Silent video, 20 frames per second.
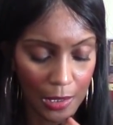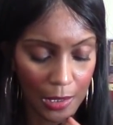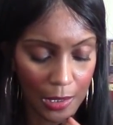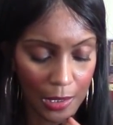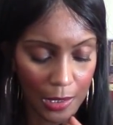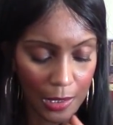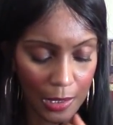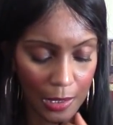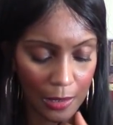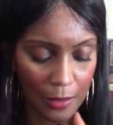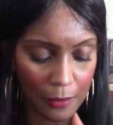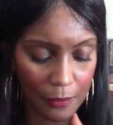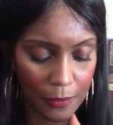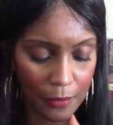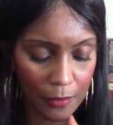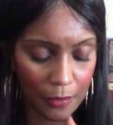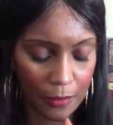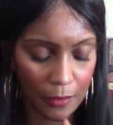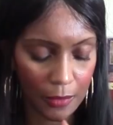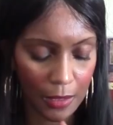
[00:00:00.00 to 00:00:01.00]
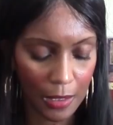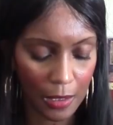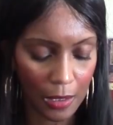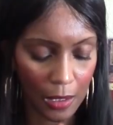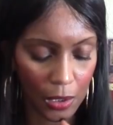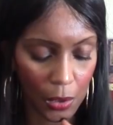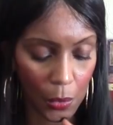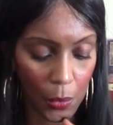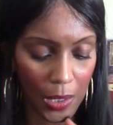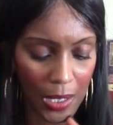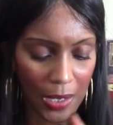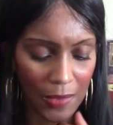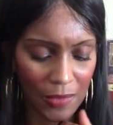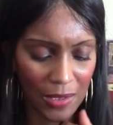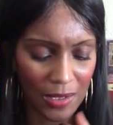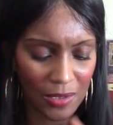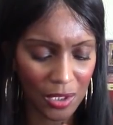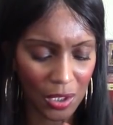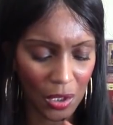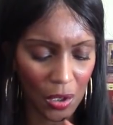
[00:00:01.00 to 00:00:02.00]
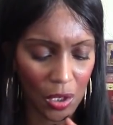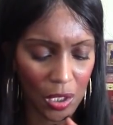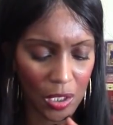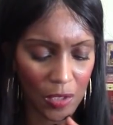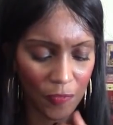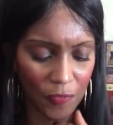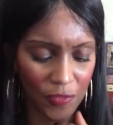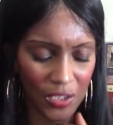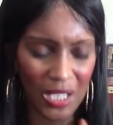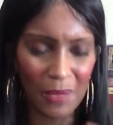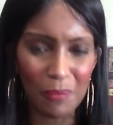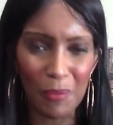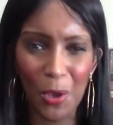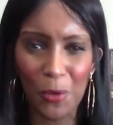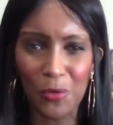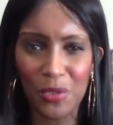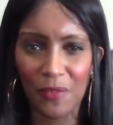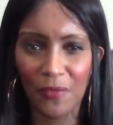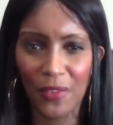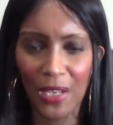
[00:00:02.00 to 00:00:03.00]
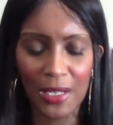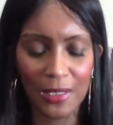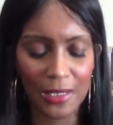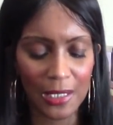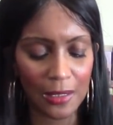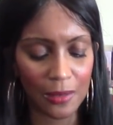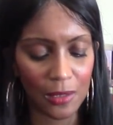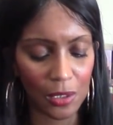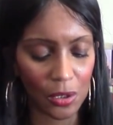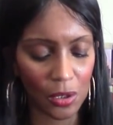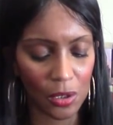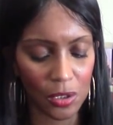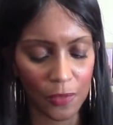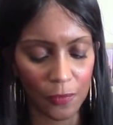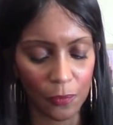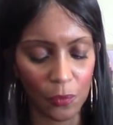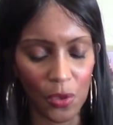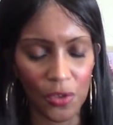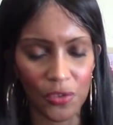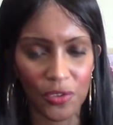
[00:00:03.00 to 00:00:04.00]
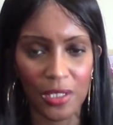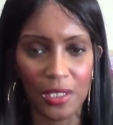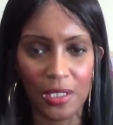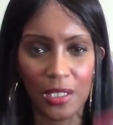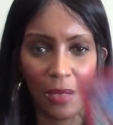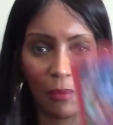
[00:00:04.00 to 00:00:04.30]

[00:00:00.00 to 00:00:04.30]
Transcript: uh, uh, Aquarians, kind of demotivated. The Knight of Wands is